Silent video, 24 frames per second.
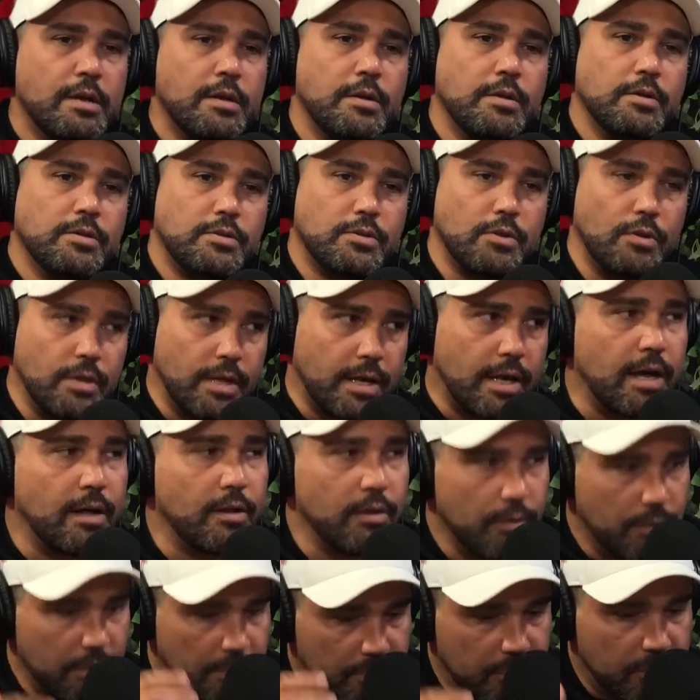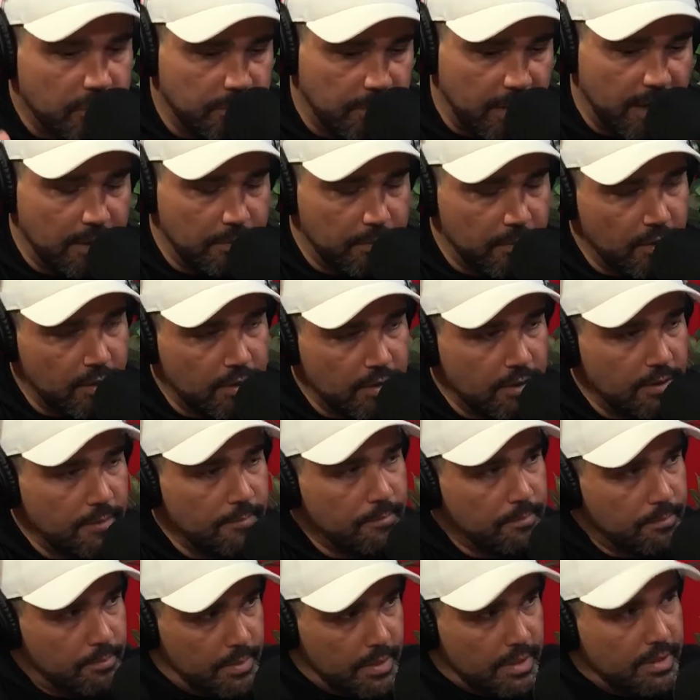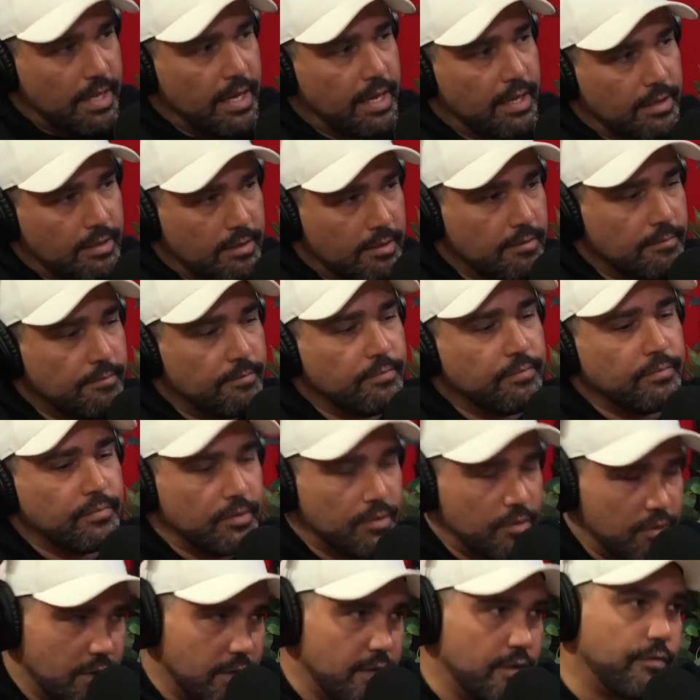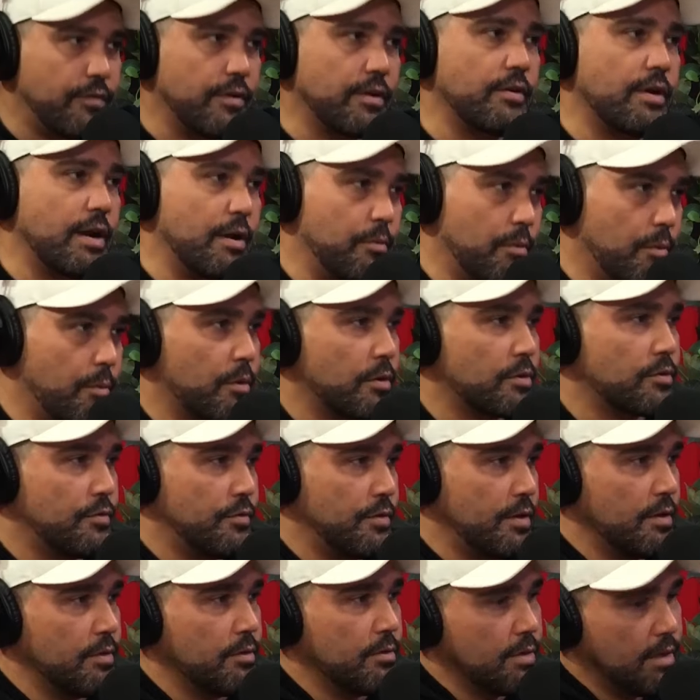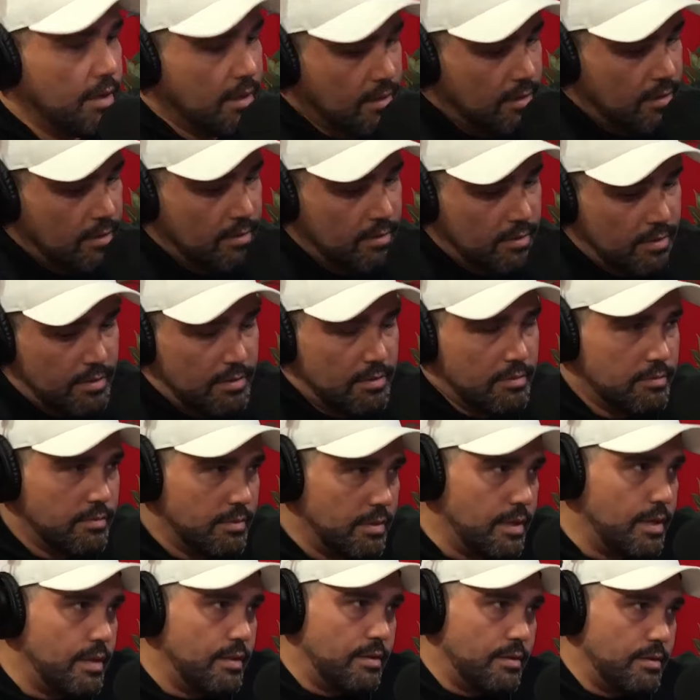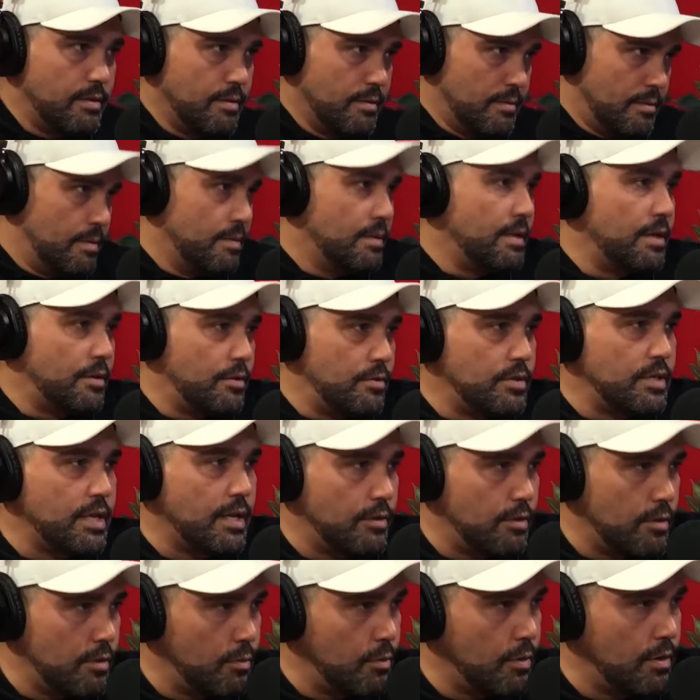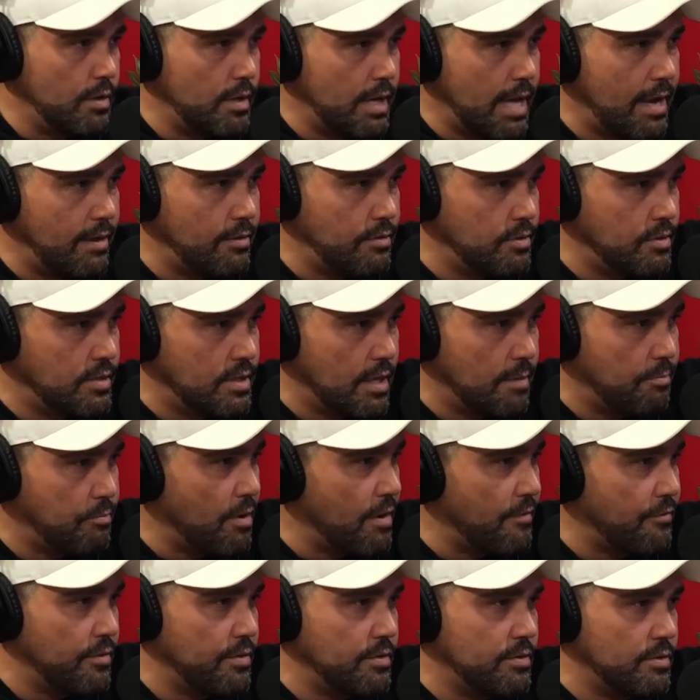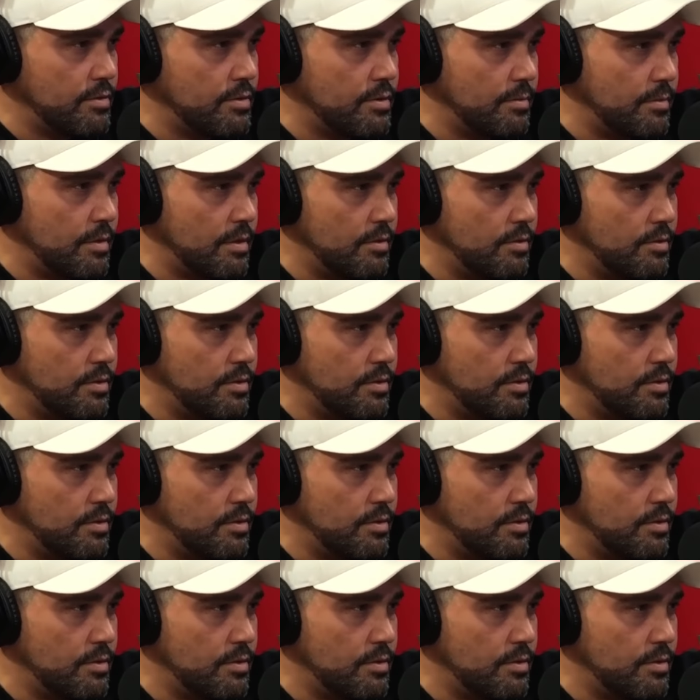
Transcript: So like I'll buy the book, but then you're gonna figure out what works for you, and like you said, how did you say preference or something?